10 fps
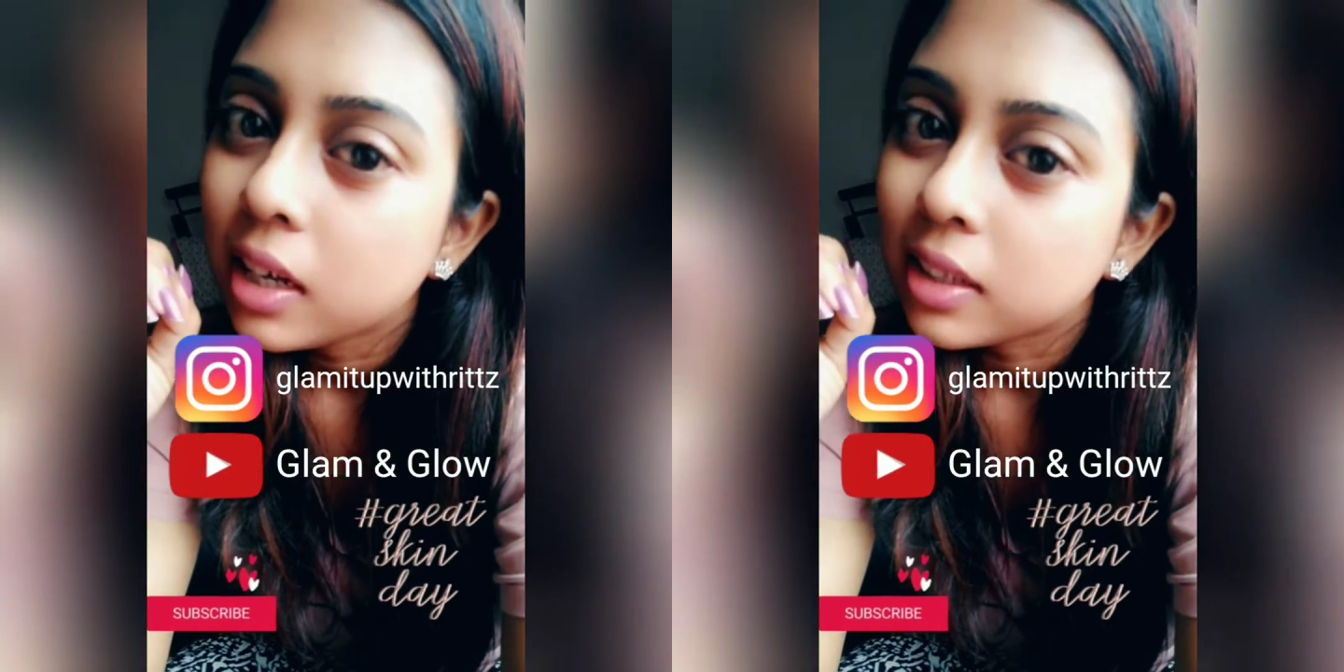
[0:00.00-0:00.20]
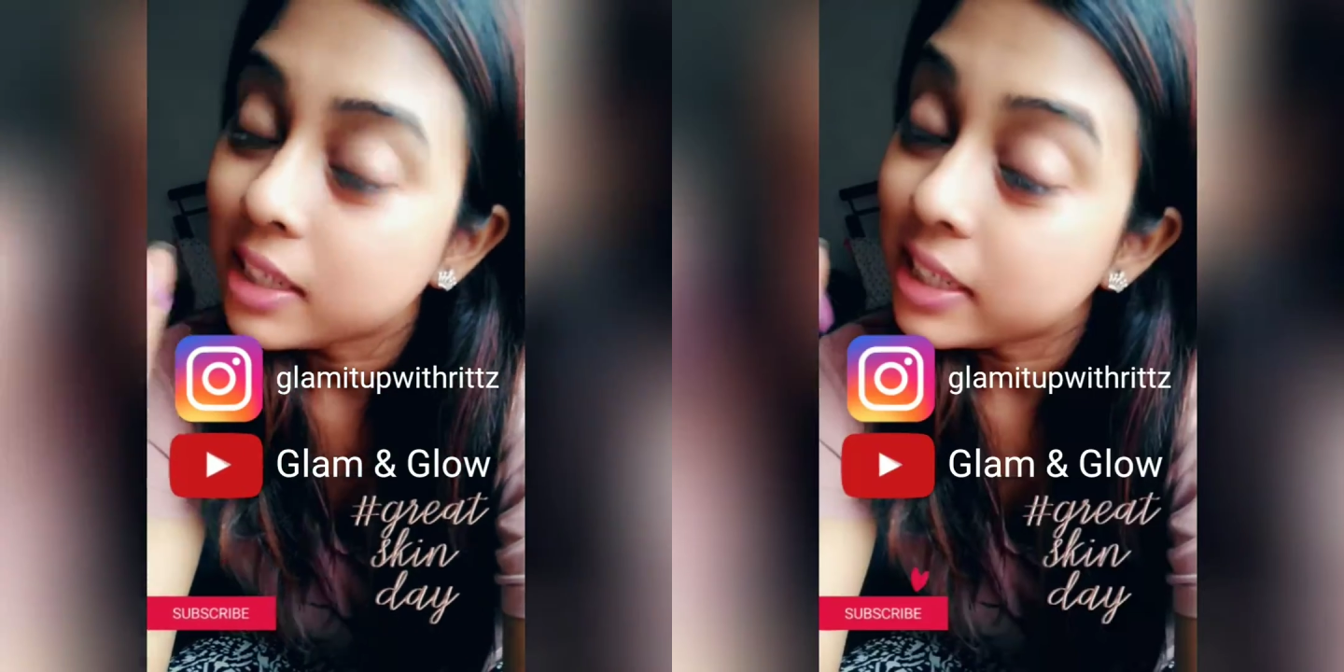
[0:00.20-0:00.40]

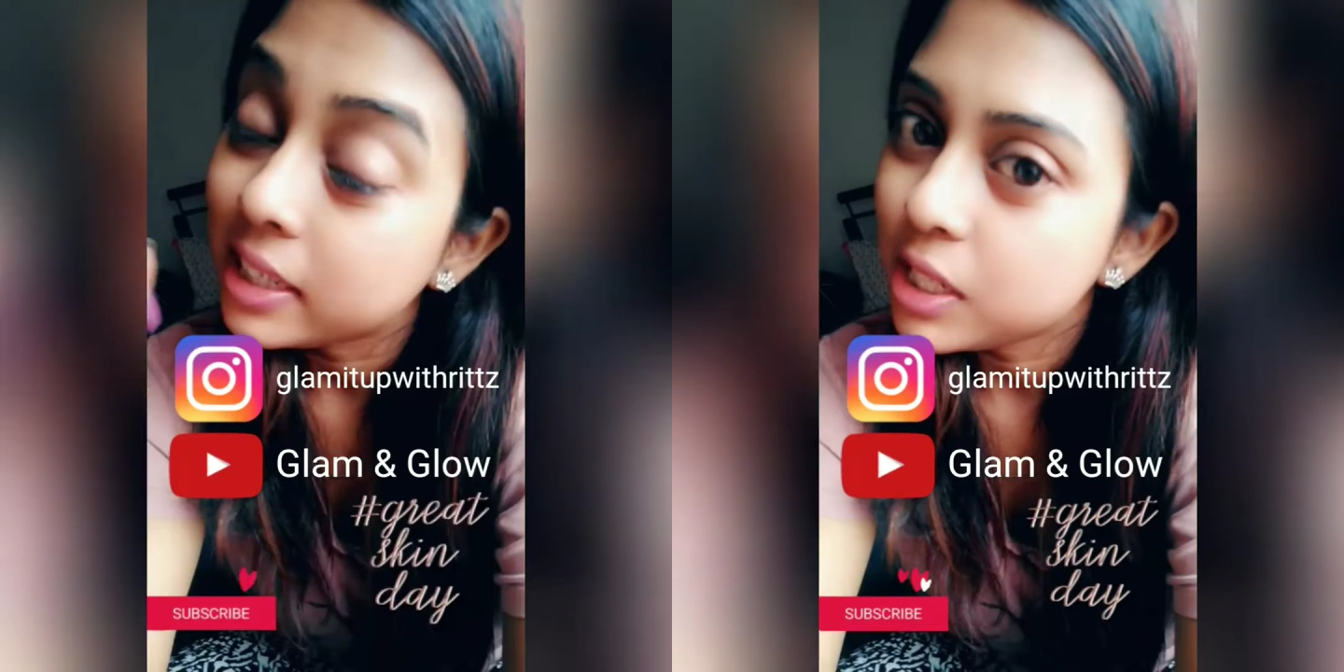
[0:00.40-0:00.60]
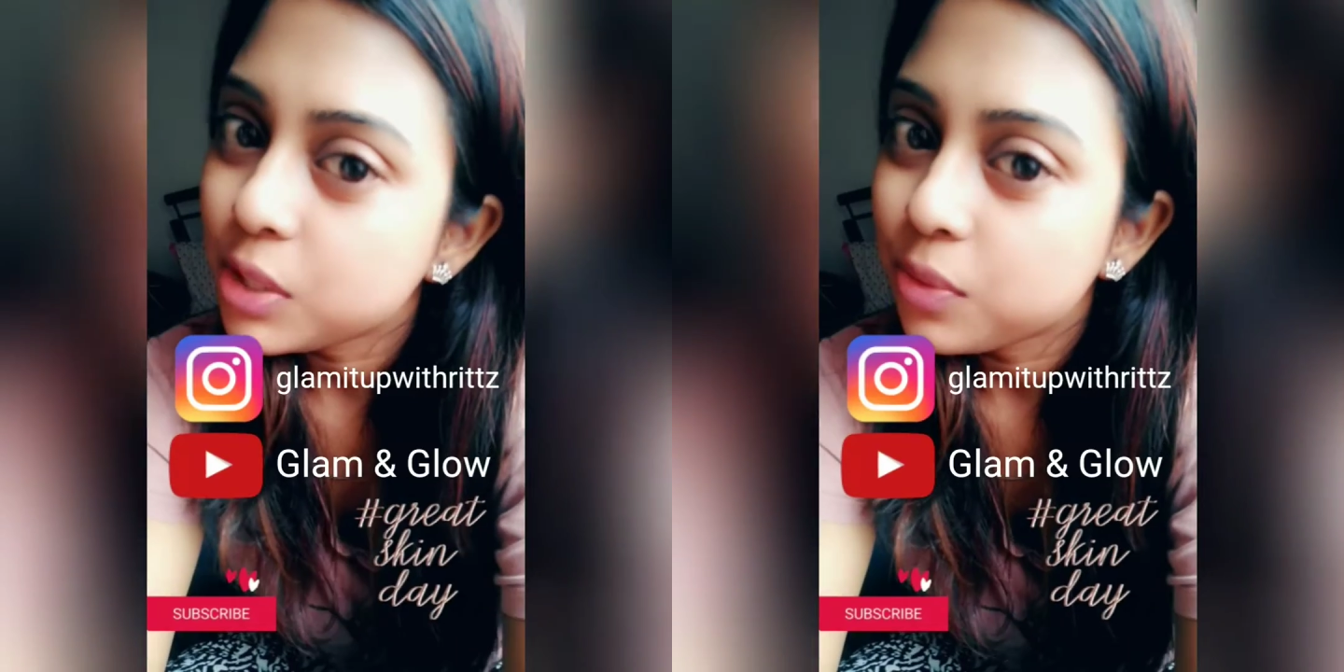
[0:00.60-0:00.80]
The
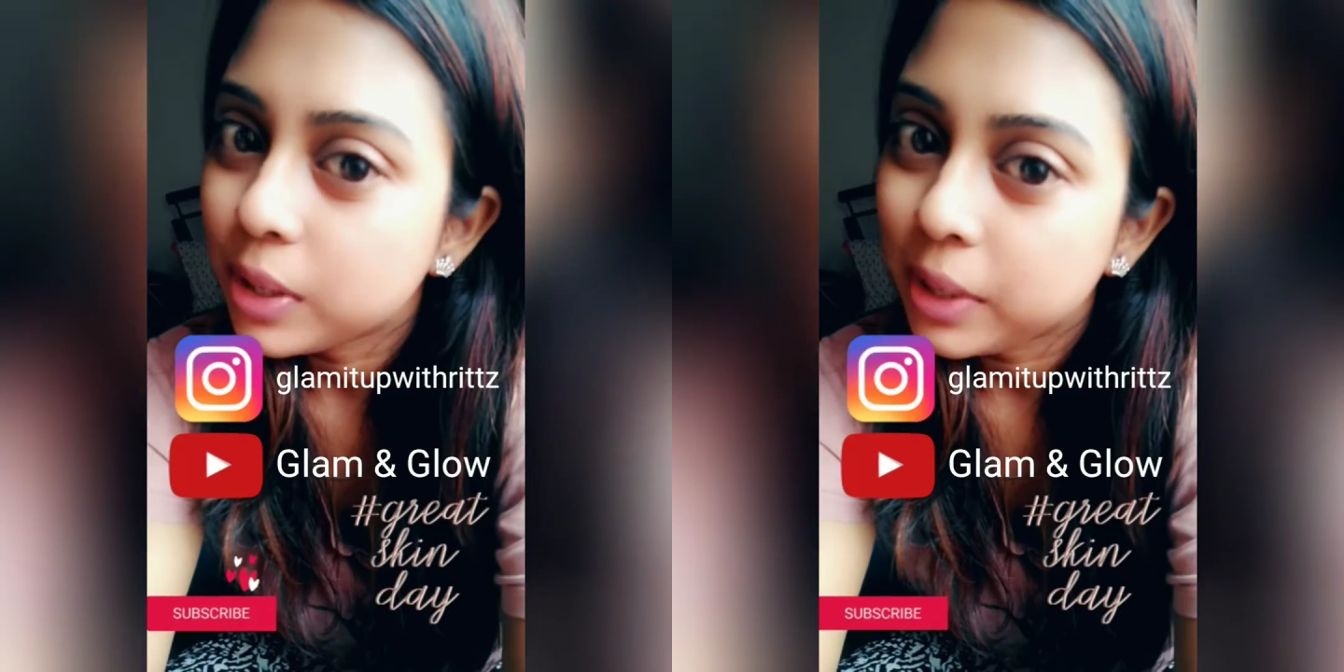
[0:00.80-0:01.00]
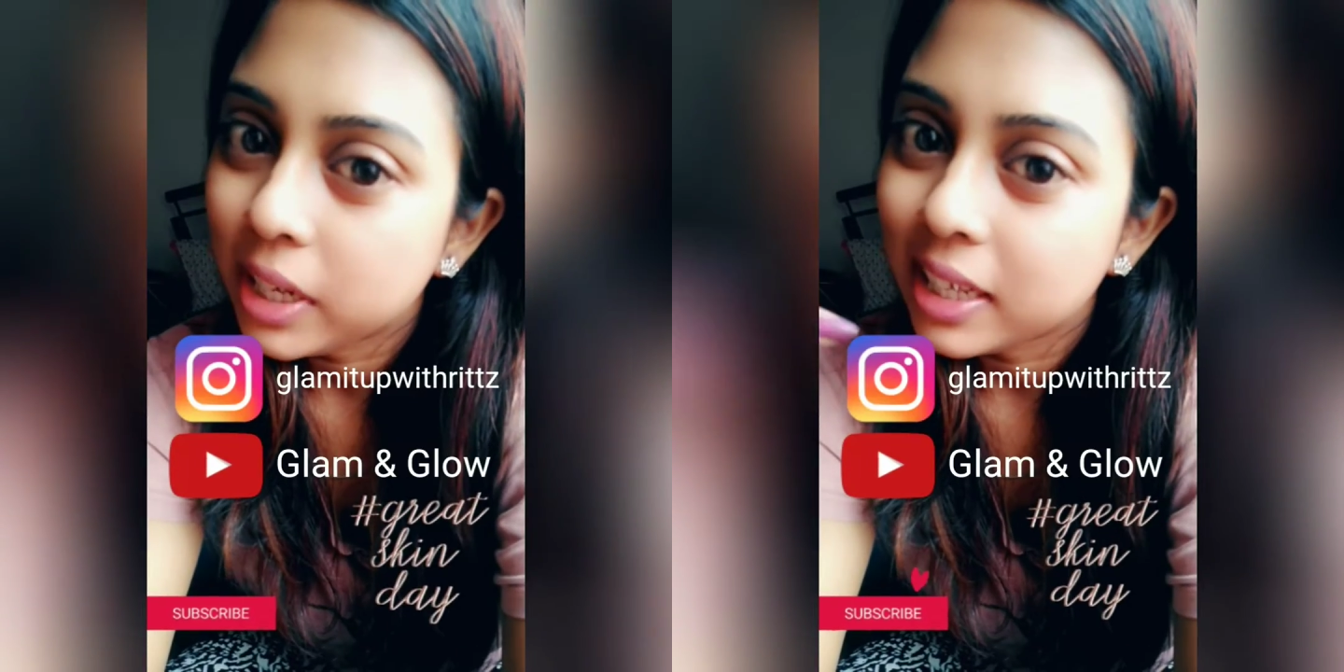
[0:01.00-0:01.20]
details will
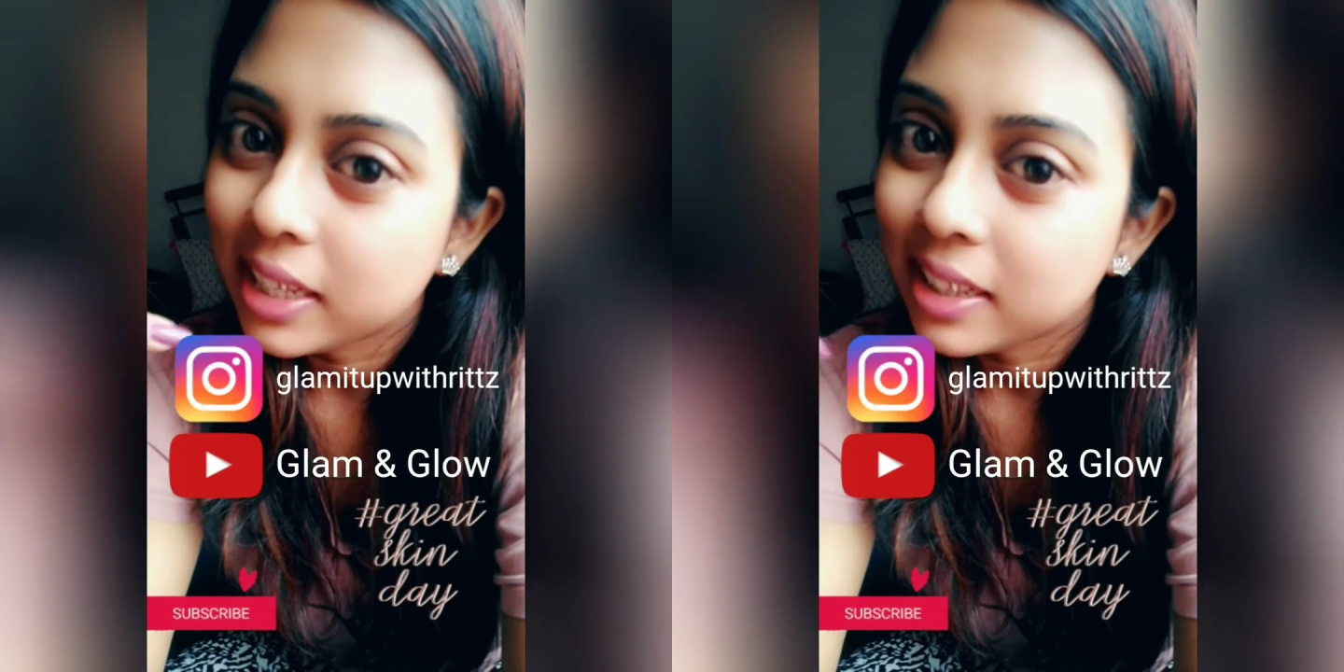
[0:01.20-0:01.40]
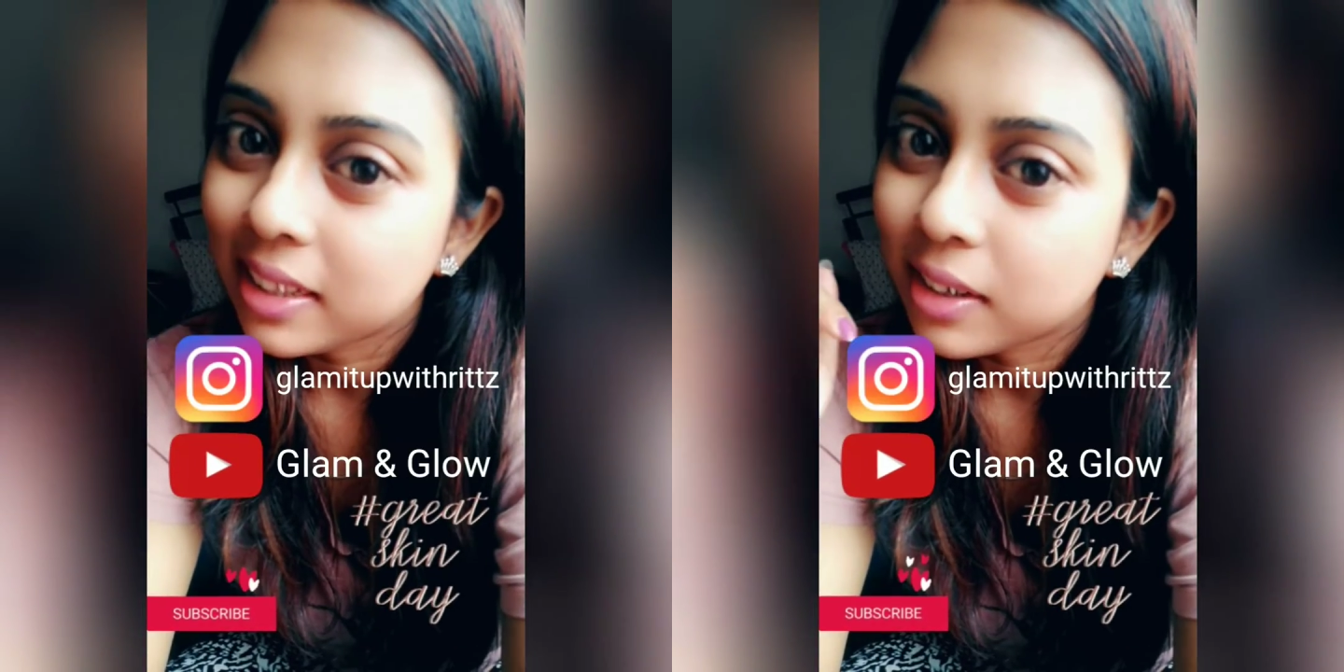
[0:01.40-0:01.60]
be
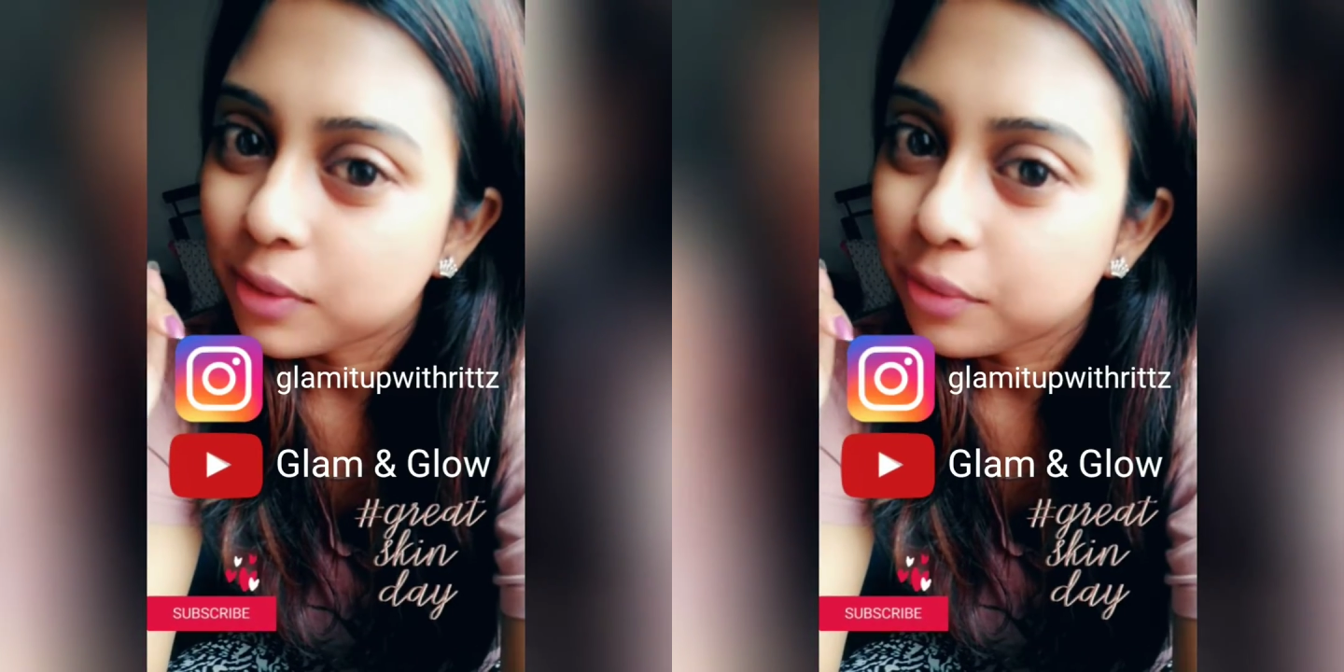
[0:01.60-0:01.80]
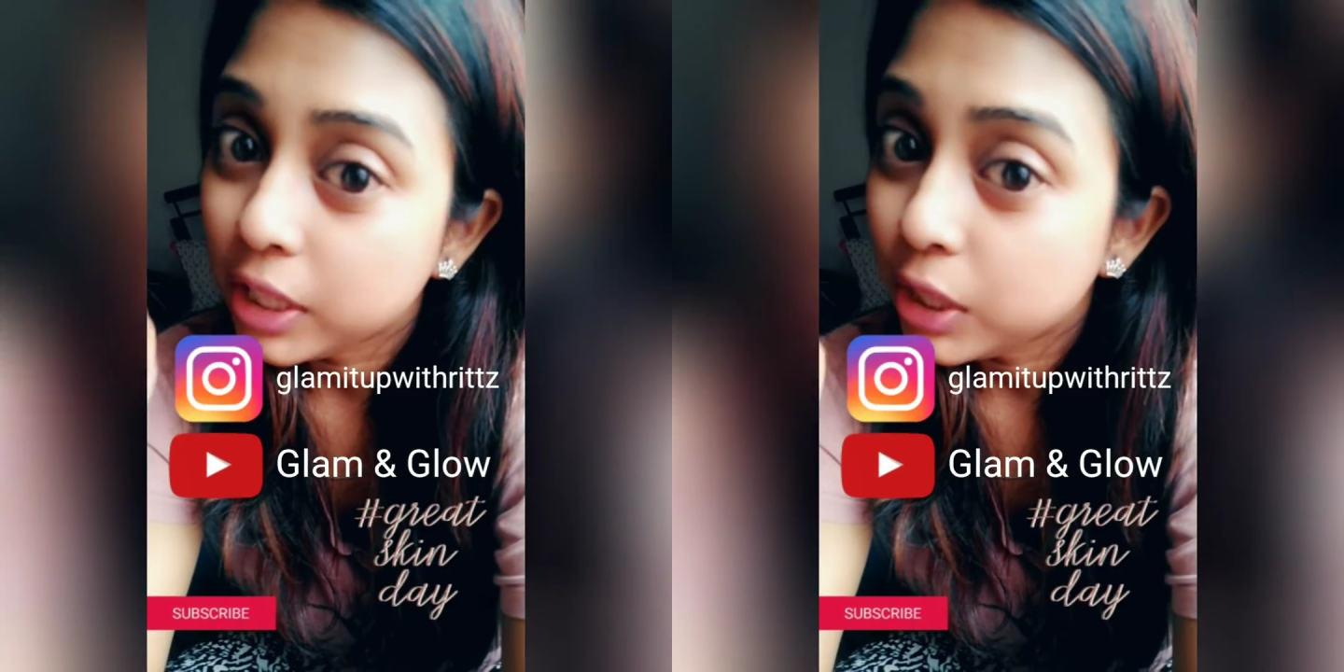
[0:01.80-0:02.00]
in the
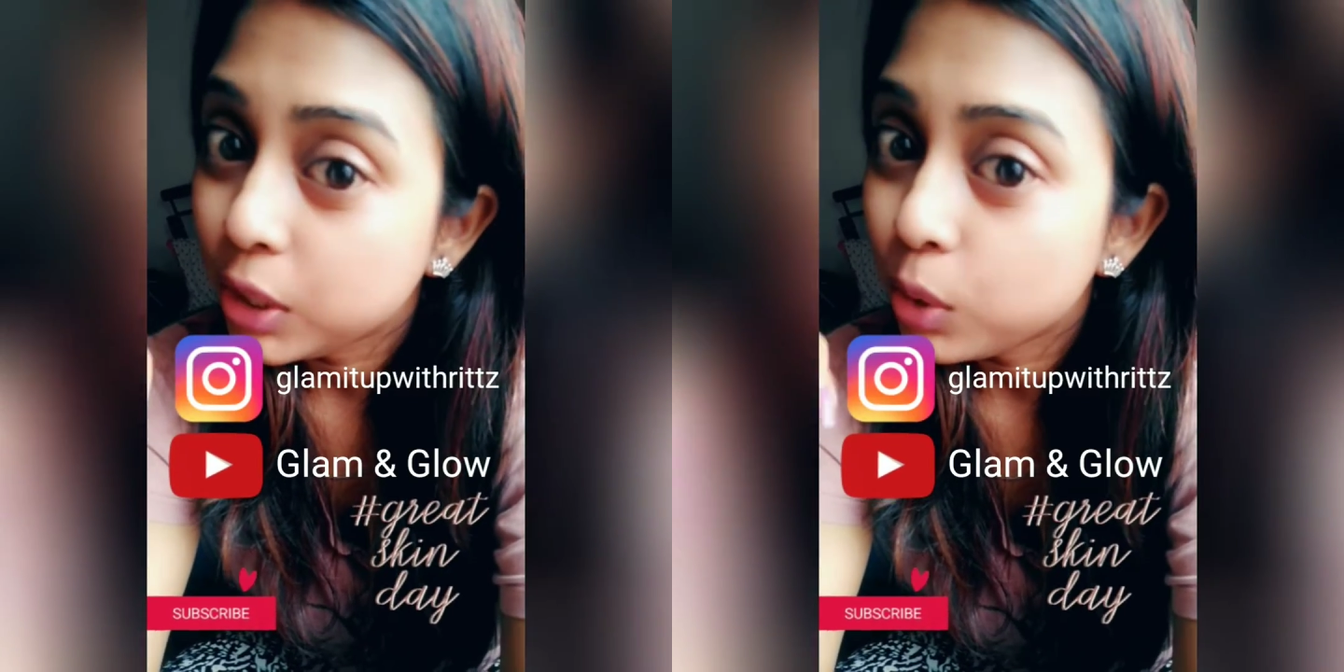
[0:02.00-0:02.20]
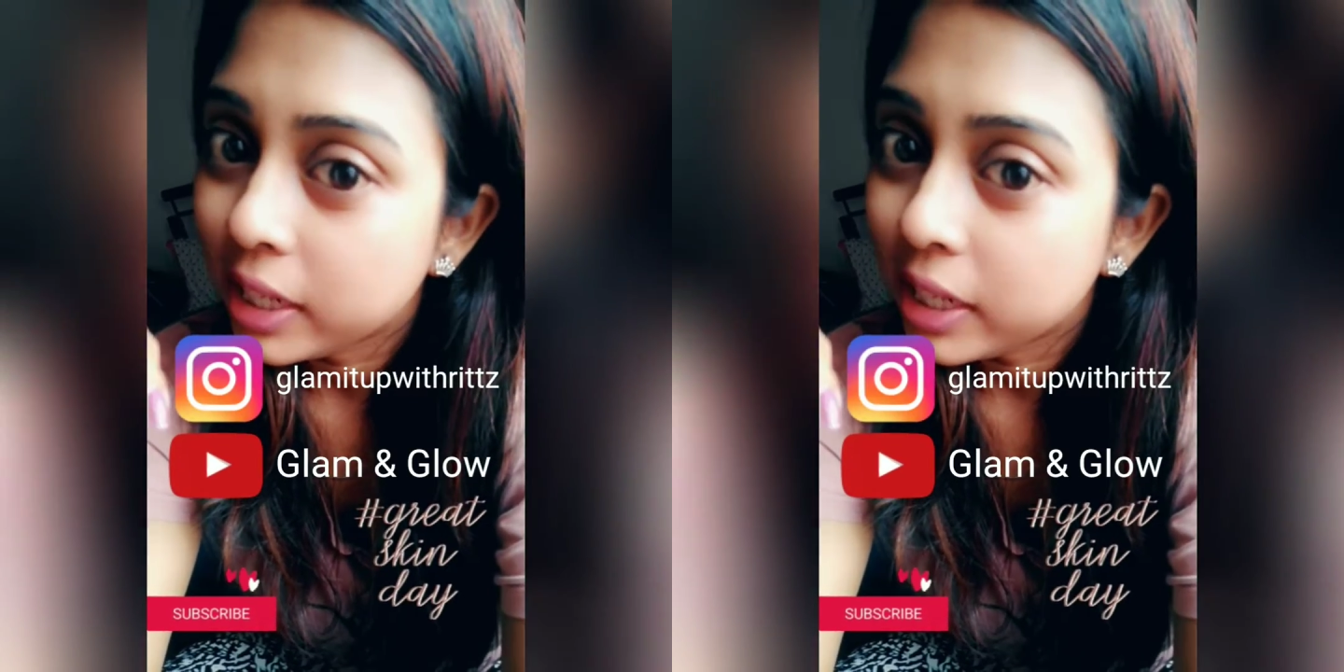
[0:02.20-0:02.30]
video